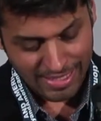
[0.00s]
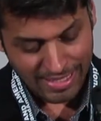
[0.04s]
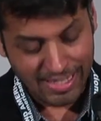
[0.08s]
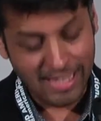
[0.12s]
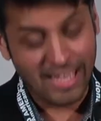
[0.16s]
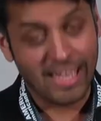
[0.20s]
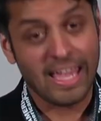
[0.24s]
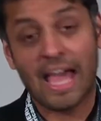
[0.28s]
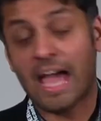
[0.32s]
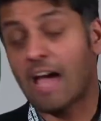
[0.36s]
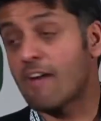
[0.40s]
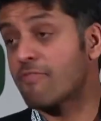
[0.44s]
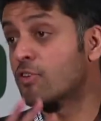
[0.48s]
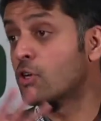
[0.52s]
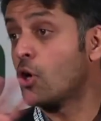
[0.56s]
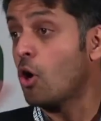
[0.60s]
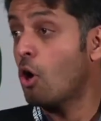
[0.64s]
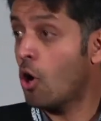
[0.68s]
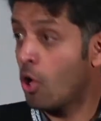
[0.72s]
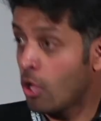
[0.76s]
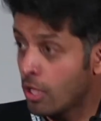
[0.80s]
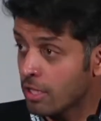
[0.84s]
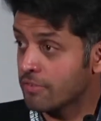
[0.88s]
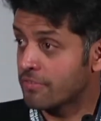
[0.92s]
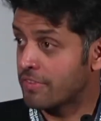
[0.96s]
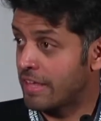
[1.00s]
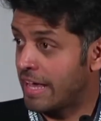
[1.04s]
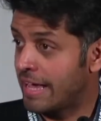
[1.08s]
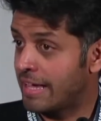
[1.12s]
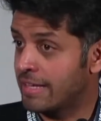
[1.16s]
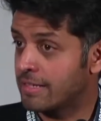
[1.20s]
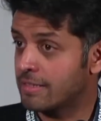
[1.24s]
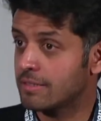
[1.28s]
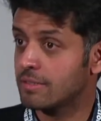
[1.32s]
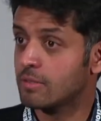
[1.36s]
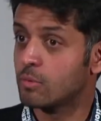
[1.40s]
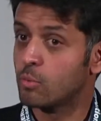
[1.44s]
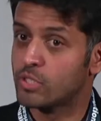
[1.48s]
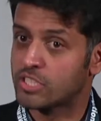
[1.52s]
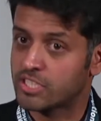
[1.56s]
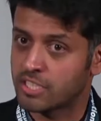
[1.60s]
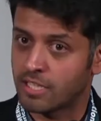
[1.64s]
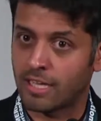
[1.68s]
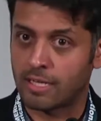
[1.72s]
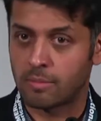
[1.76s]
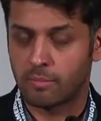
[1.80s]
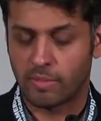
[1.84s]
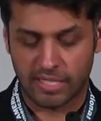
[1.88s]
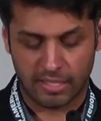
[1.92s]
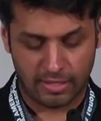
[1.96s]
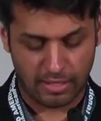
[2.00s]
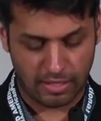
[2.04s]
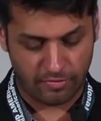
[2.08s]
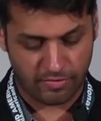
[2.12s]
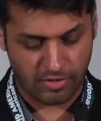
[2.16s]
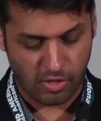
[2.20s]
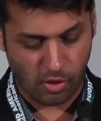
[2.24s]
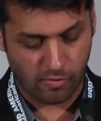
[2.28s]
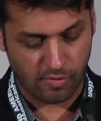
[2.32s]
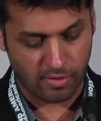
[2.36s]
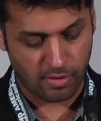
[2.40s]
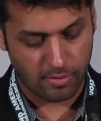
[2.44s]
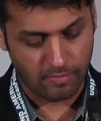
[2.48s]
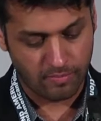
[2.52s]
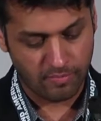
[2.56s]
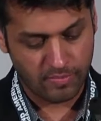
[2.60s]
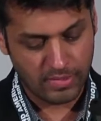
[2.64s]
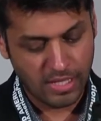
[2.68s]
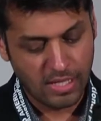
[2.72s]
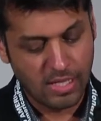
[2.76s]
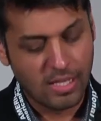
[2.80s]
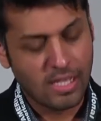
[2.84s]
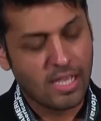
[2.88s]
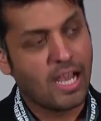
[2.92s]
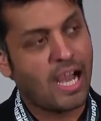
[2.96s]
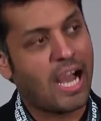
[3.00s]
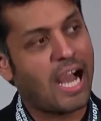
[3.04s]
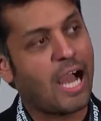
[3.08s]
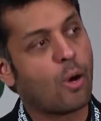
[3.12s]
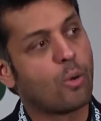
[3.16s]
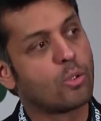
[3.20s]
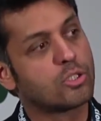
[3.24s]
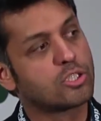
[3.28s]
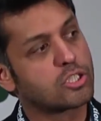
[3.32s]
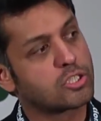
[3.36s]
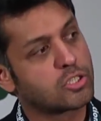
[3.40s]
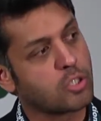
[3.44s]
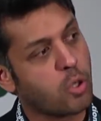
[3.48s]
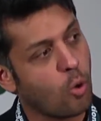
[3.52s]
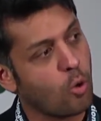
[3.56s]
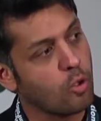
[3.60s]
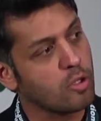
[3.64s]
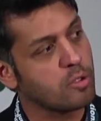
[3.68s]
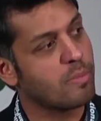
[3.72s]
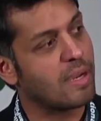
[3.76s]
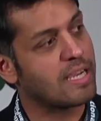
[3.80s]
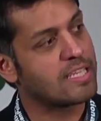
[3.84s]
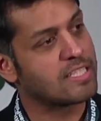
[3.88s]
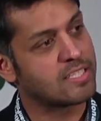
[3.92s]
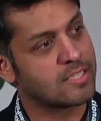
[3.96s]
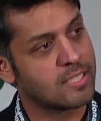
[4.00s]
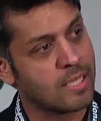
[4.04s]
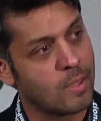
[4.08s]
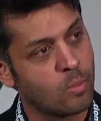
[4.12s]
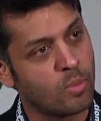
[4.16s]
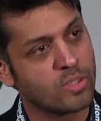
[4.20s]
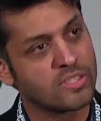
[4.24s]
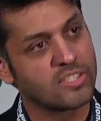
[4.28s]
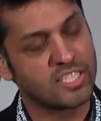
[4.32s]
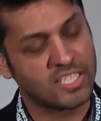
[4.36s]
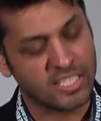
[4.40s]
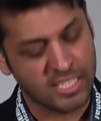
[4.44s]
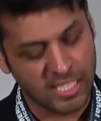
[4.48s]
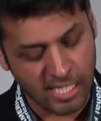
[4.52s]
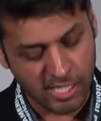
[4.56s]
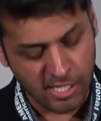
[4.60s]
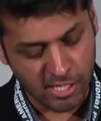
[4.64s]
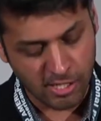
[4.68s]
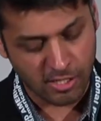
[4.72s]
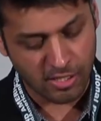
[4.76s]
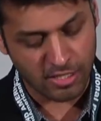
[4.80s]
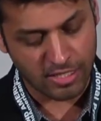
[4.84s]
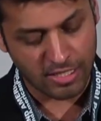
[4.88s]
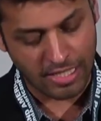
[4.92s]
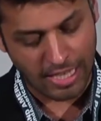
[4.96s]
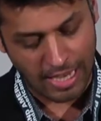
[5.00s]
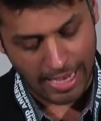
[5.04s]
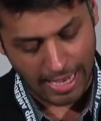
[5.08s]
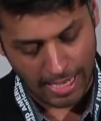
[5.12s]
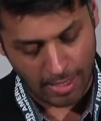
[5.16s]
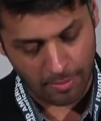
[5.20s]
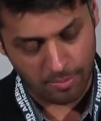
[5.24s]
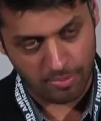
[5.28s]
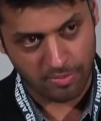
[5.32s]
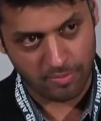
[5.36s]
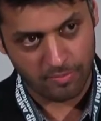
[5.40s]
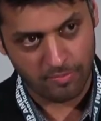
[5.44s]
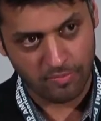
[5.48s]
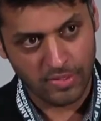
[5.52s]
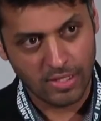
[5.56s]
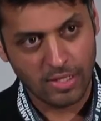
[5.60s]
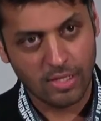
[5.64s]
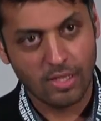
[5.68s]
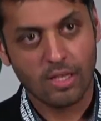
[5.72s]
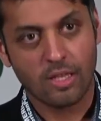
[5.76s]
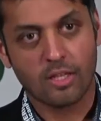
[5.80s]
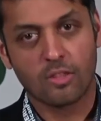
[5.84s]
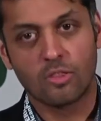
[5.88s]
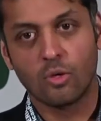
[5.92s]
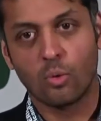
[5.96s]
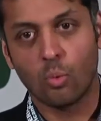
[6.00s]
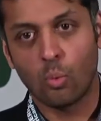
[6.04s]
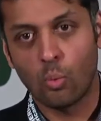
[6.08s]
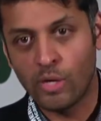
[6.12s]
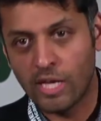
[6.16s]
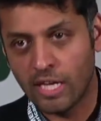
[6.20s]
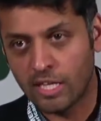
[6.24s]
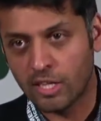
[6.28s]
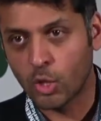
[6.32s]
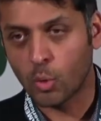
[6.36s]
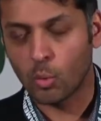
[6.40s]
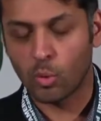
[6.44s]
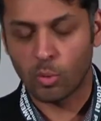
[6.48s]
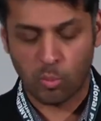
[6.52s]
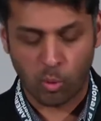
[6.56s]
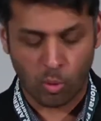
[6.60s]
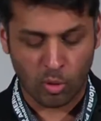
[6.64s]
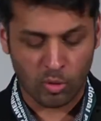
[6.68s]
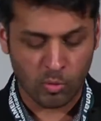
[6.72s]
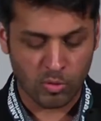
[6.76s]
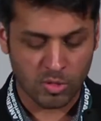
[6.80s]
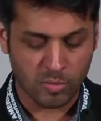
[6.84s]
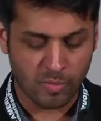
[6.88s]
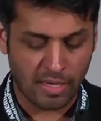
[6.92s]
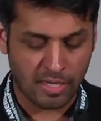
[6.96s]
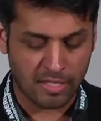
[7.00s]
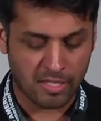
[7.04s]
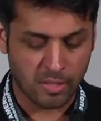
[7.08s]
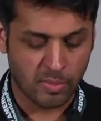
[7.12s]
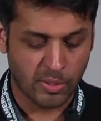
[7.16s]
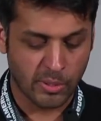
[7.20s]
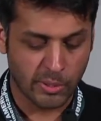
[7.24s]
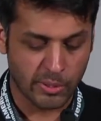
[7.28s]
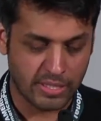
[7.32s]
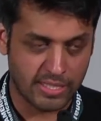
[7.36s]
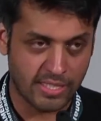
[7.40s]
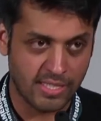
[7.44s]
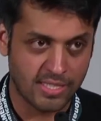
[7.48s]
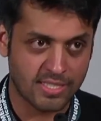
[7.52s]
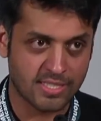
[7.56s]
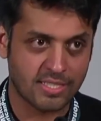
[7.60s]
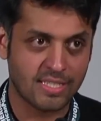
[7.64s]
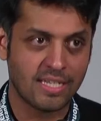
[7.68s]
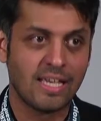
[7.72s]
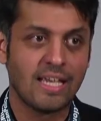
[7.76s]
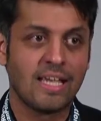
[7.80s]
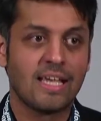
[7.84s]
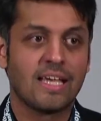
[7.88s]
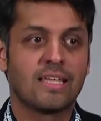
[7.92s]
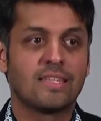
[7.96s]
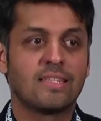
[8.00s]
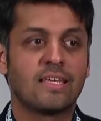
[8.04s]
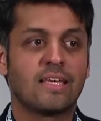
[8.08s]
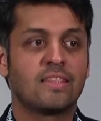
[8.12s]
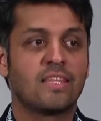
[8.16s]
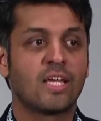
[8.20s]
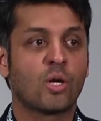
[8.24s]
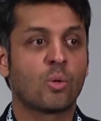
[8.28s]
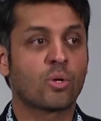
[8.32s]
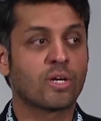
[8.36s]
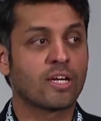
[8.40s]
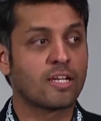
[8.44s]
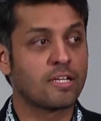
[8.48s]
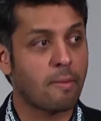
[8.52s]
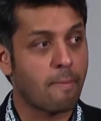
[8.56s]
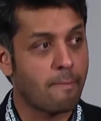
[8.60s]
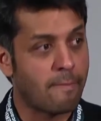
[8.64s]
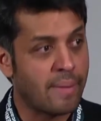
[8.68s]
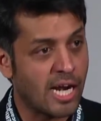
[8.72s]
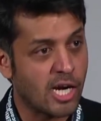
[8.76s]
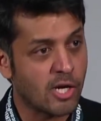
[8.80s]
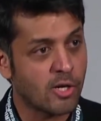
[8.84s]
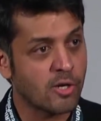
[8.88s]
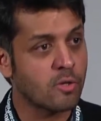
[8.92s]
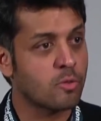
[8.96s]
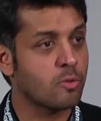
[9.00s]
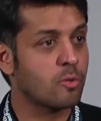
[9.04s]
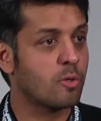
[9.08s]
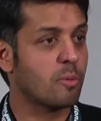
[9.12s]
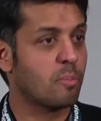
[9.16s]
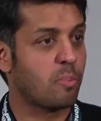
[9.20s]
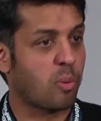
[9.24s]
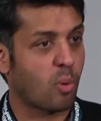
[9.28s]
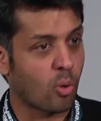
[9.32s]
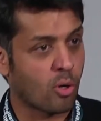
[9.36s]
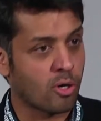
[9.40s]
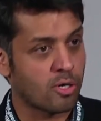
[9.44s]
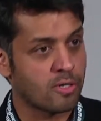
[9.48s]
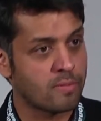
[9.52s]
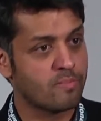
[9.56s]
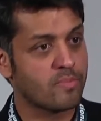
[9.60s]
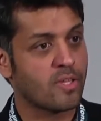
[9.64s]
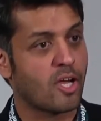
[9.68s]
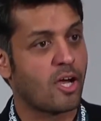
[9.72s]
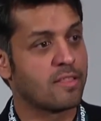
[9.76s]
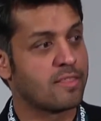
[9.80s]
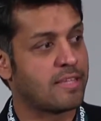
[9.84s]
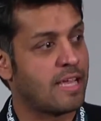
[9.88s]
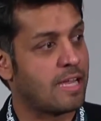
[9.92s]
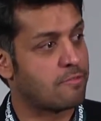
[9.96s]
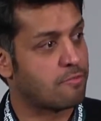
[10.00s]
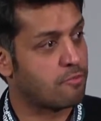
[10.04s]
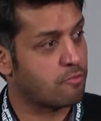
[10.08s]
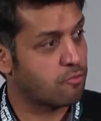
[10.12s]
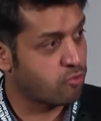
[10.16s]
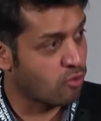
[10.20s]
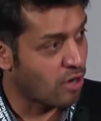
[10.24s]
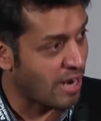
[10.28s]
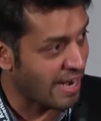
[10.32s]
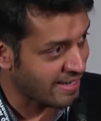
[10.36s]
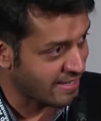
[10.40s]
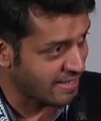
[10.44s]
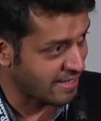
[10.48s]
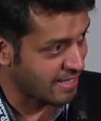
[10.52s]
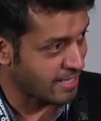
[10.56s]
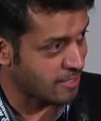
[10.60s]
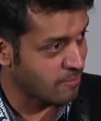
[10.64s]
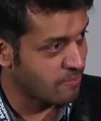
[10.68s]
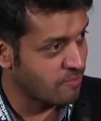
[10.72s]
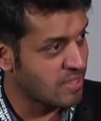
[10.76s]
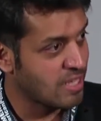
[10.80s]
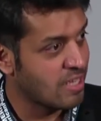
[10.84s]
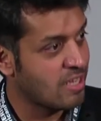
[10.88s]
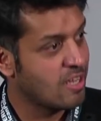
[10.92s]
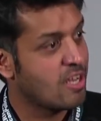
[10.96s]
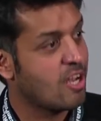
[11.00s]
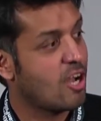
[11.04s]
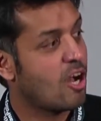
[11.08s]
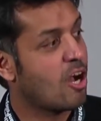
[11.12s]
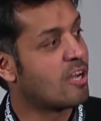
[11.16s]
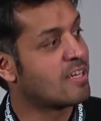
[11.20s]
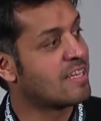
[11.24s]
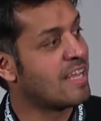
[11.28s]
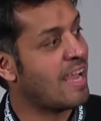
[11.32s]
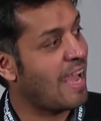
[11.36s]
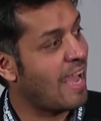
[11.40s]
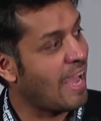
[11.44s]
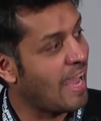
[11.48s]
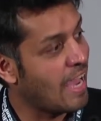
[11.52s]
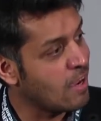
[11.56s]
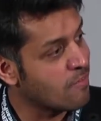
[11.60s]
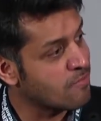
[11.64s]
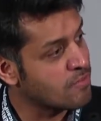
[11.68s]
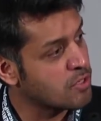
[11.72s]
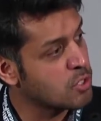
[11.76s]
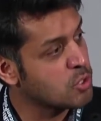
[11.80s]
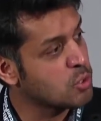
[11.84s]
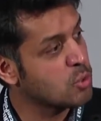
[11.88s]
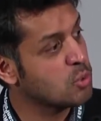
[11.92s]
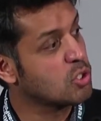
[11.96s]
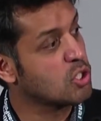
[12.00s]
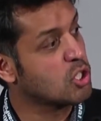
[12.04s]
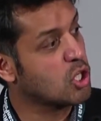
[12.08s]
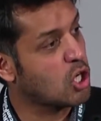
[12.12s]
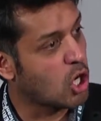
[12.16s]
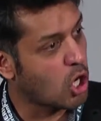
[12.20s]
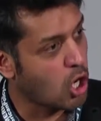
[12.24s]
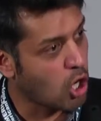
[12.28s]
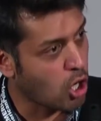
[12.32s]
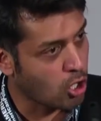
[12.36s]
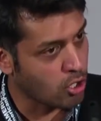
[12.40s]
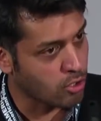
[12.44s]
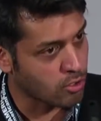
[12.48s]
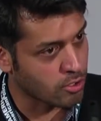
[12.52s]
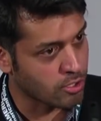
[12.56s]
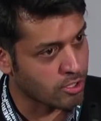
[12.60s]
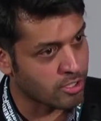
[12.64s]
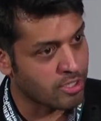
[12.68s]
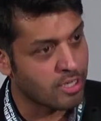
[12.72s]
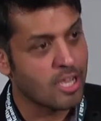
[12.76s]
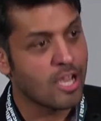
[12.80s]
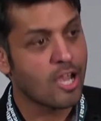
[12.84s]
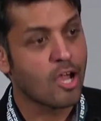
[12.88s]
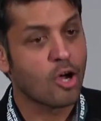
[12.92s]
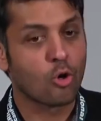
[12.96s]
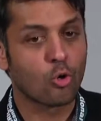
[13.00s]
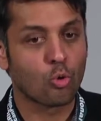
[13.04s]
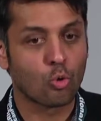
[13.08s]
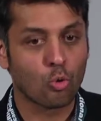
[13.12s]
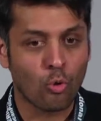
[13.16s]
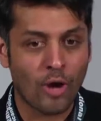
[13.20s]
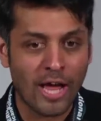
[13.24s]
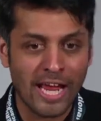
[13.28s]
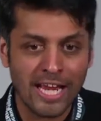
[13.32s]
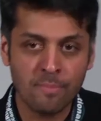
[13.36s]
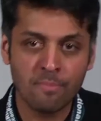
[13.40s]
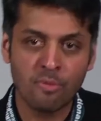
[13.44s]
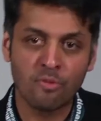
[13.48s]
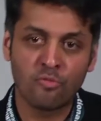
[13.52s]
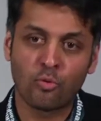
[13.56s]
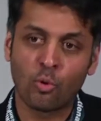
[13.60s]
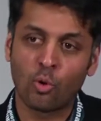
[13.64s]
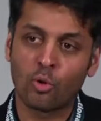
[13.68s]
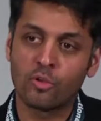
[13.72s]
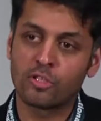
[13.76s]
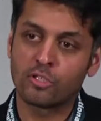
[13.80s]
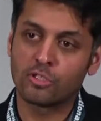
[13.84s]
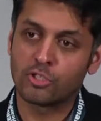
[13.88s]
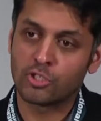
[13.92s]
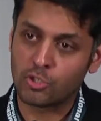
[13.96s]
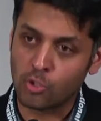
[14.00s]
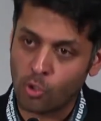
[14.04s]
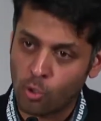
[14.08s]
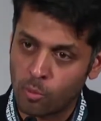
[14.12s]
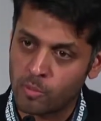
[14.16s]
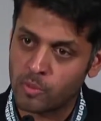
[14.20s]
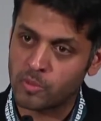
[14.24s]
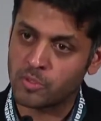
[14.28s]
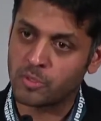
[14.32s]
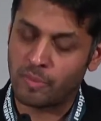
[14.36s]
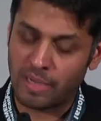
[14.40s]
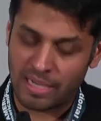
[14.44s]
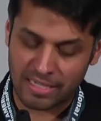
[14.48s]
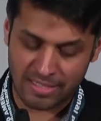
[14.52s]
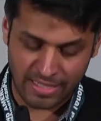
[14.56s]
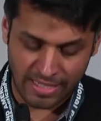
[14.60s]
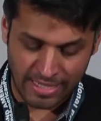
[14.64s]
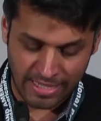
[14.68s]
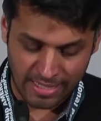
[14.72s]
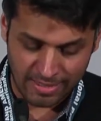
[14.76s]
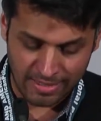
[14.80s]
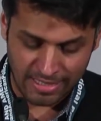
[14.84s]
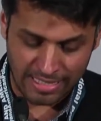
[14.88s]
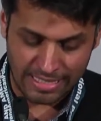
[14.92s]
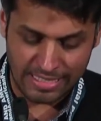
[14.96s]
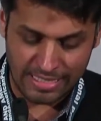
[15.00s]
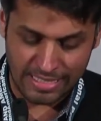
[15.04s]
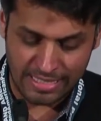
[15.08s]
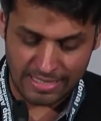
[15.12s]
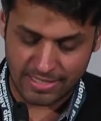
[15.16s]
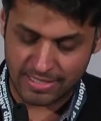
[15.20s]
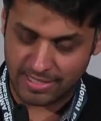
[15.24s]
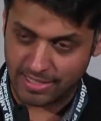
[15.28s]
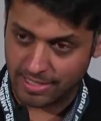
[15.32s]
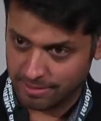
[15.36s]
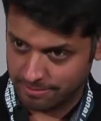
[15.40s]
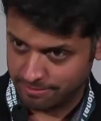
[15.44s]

After all of that, we still had money left over. I was told by someone senior in CAP, the week the report was about to be released, that they were going to bury the report on that Friday on an afternoon caller right before the storm was about to hit in DC.